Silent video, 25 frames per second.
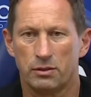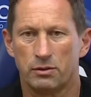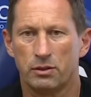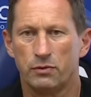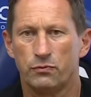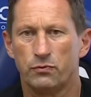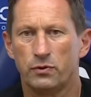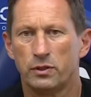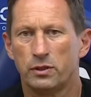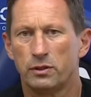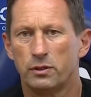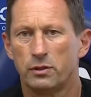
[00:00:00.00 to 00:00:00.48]

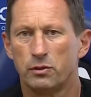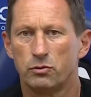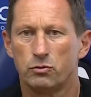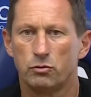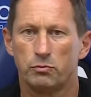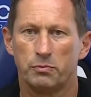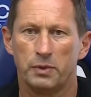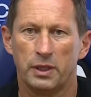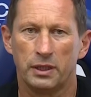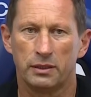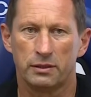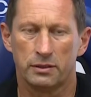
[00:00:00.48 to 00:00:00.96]
difficult
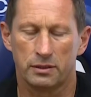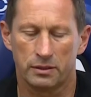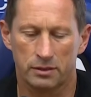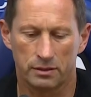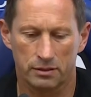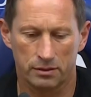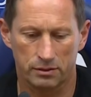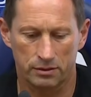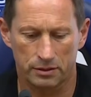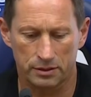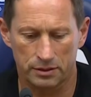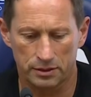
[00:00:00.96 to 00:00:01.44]
to make
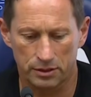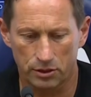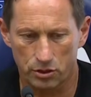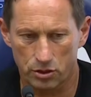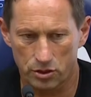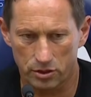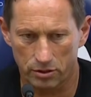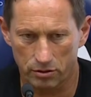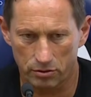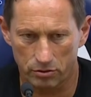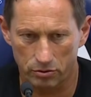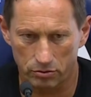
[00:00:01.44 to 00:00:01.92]
the
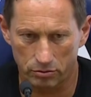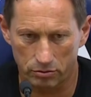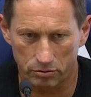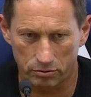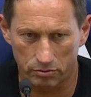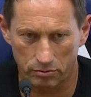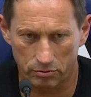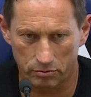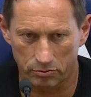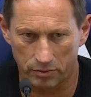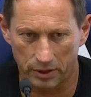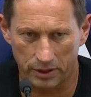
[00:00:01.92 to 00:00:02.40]
decision
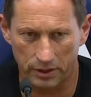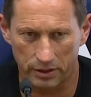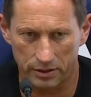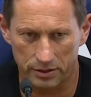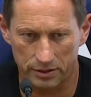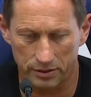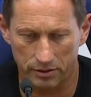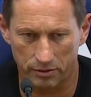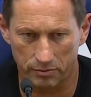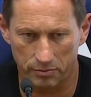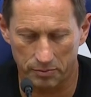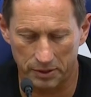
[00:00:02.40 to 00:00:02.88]
to when
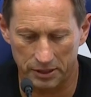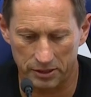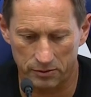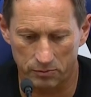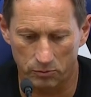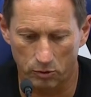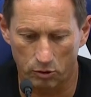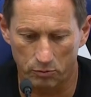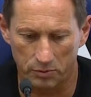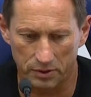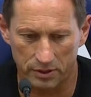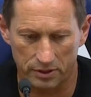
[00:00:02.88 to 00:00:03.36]
is the
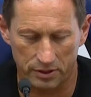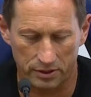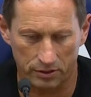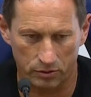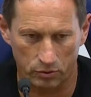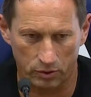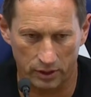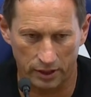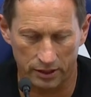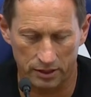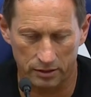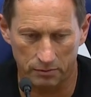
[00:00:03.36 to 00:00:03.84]
best moment
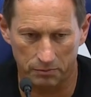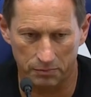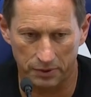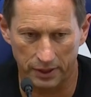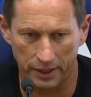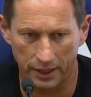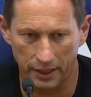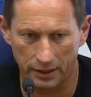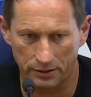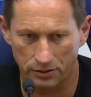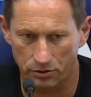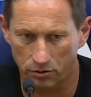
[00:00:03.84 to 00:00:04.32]
to let him
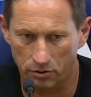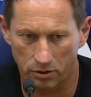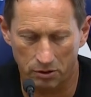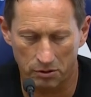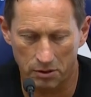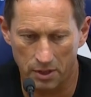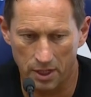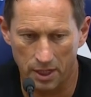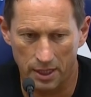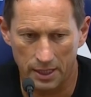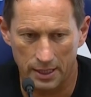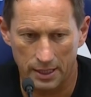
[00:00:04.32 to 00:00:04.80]
play.
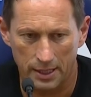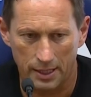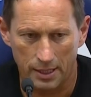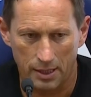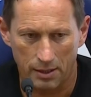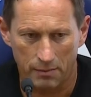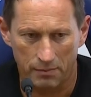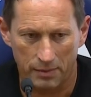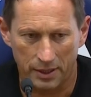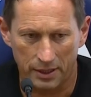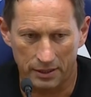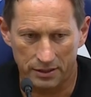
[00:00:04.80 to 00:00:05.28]
So
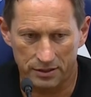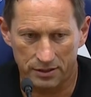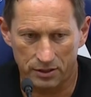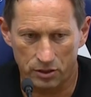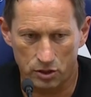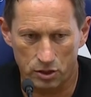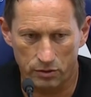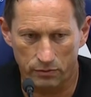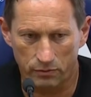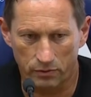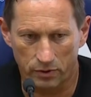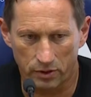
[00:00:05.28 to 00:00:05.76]
my
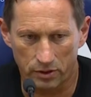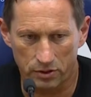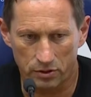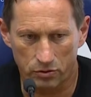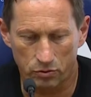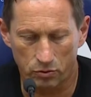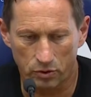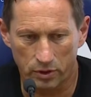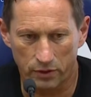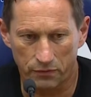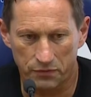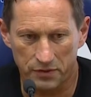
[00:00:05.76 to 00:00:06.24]
decision was
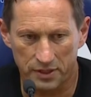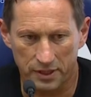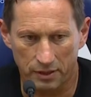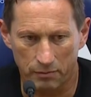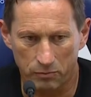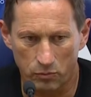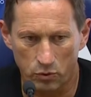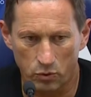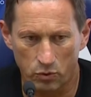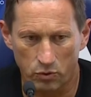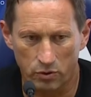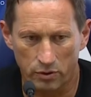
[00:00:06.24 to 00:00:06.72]
to give
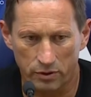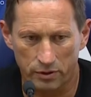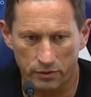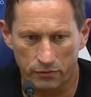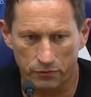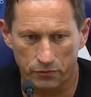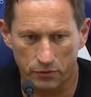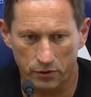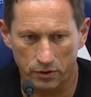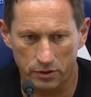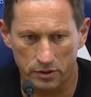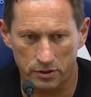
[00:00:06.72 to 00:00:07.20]
Samu
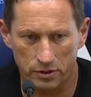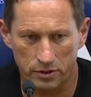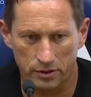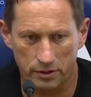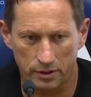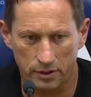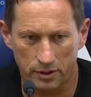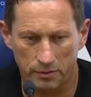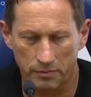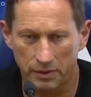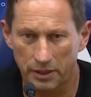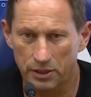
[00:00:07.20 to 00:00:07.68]
the
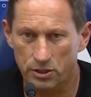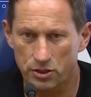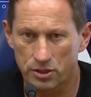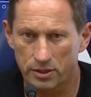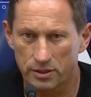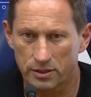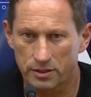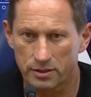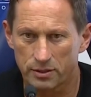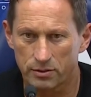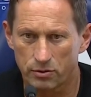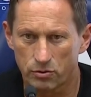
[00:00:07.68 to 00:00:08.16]
first
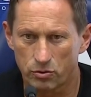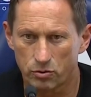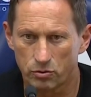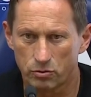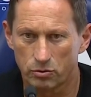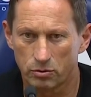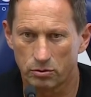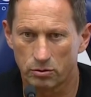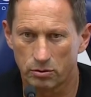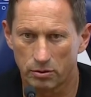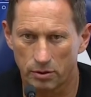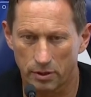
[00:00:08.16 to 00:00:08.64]
matches,
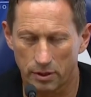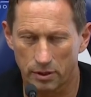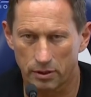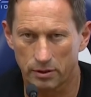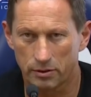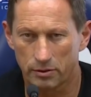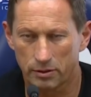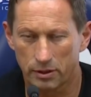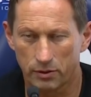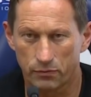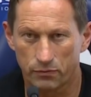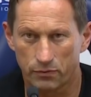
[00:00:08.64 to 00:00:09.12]

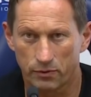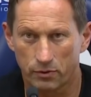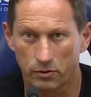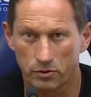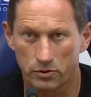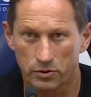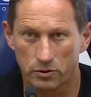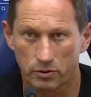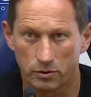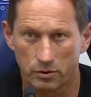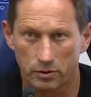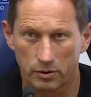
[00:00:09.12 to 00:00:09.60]
to give
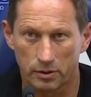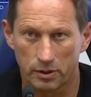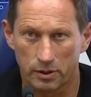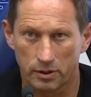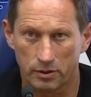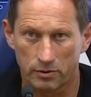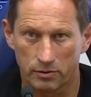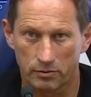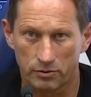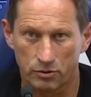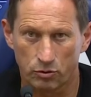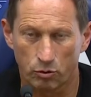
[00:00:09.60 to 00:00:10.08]

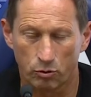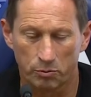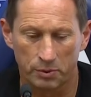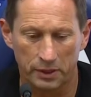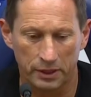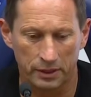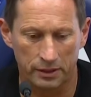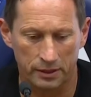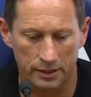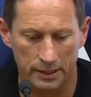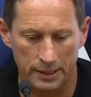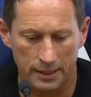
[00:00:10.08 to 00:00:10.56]
also
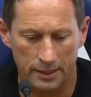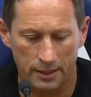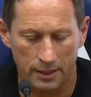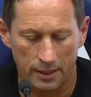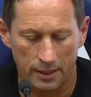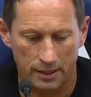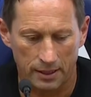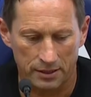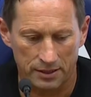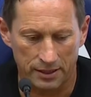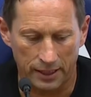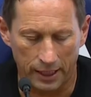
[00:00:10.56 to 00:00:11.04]
Turbin
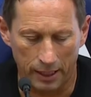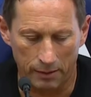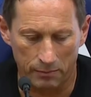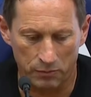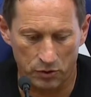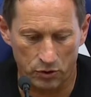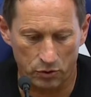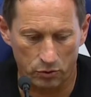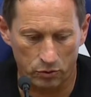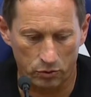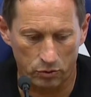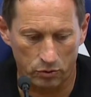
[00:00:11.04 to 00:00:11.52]

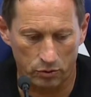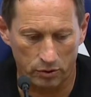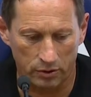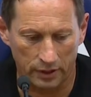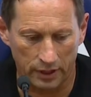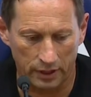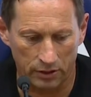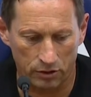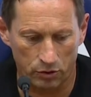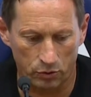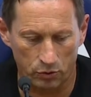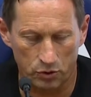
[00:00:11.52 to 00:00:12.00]
time to
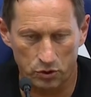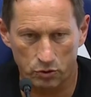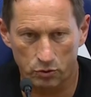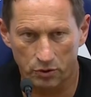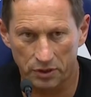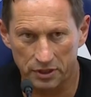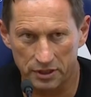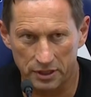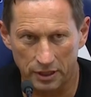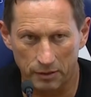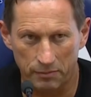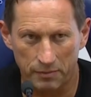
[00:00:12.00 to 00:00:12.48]
get used to
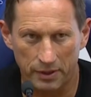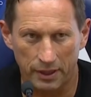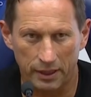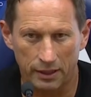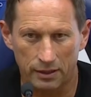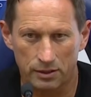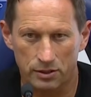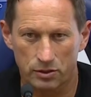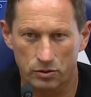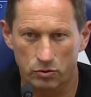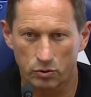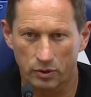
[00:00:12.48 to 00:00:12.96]
the
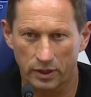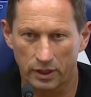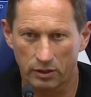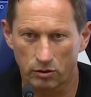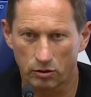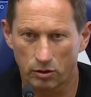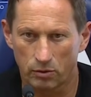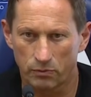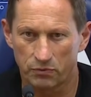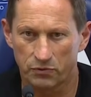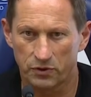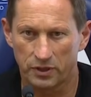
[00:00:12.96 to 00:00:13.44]
teammates, to
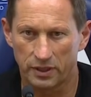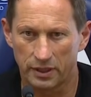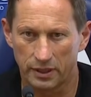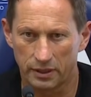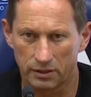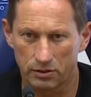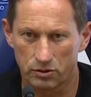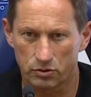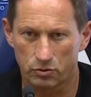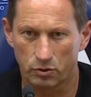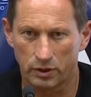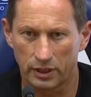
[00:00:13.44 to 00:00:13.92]
get
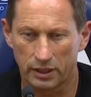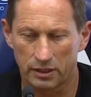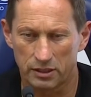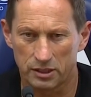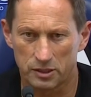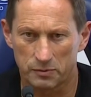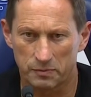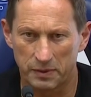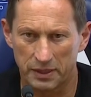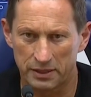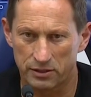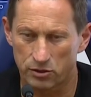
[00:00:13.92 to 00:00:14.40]
confidence, to get
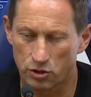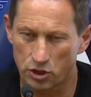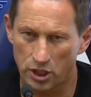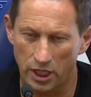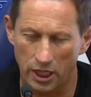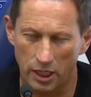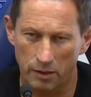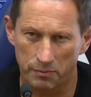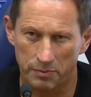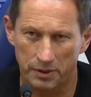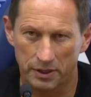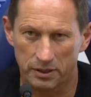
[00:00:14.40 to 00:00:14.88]
his best
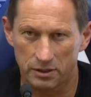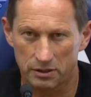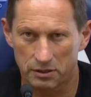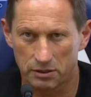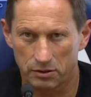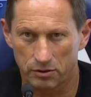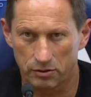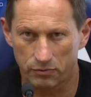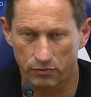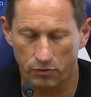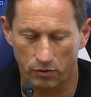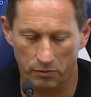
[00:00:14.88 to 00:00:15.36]
shape,
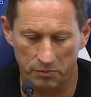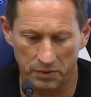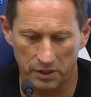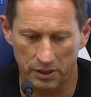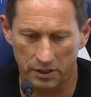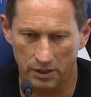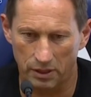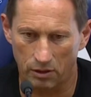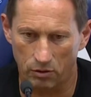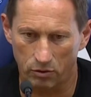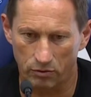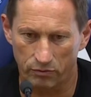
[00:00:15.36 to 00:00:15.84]
and for
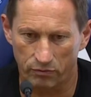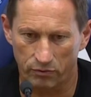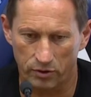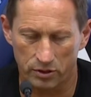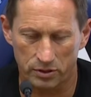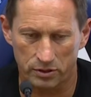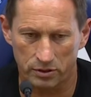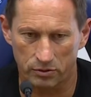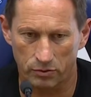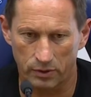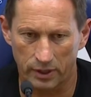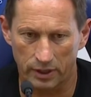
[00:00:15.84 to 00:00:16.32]
me now it
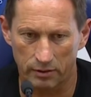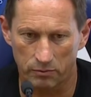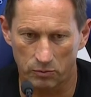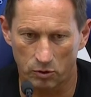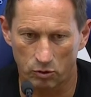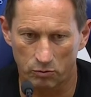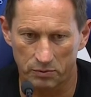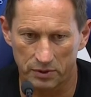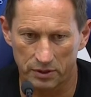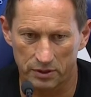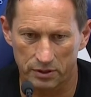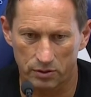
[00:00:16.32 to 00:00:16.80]
was the right
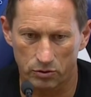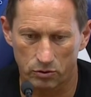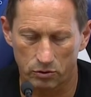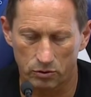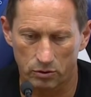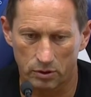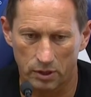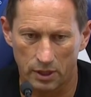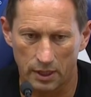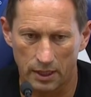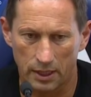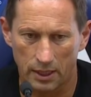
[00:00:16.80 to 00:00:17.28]
moment
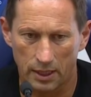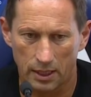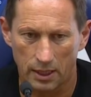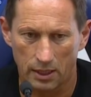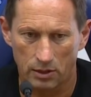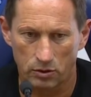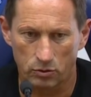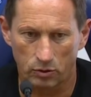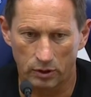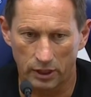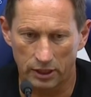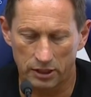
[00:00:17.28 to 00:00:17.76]
to
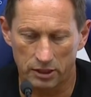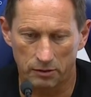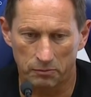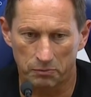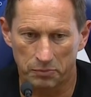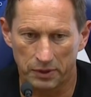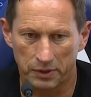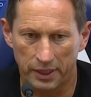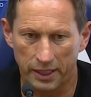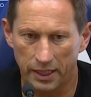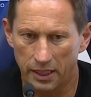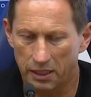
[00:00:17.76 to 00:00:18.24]
let
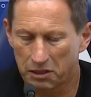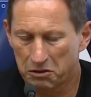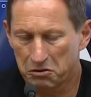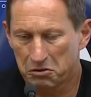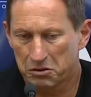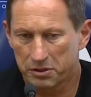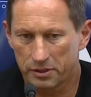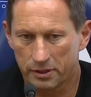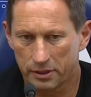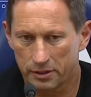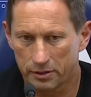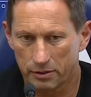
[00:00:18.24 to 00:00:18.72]
him play.
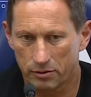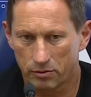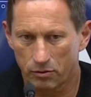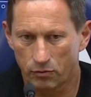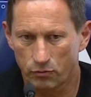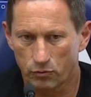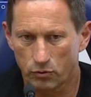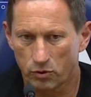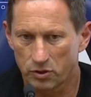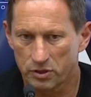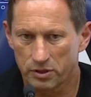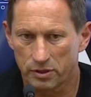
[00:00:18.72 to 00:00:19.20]
And
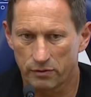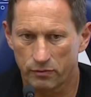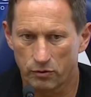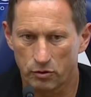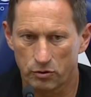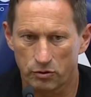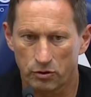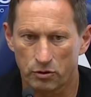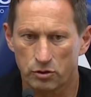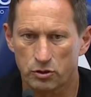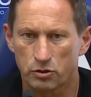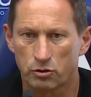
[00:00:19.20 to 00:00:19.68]
of course there
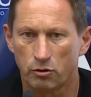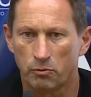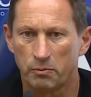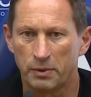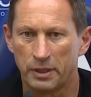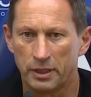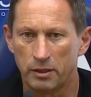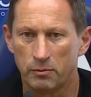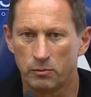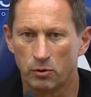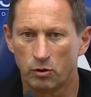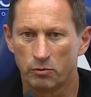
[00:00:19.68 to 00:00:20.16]
were not so
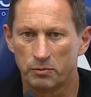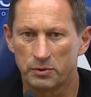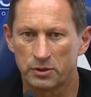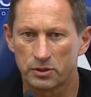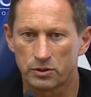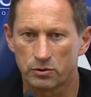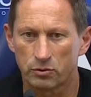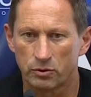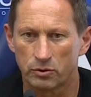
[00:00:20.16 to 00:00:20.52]
many moments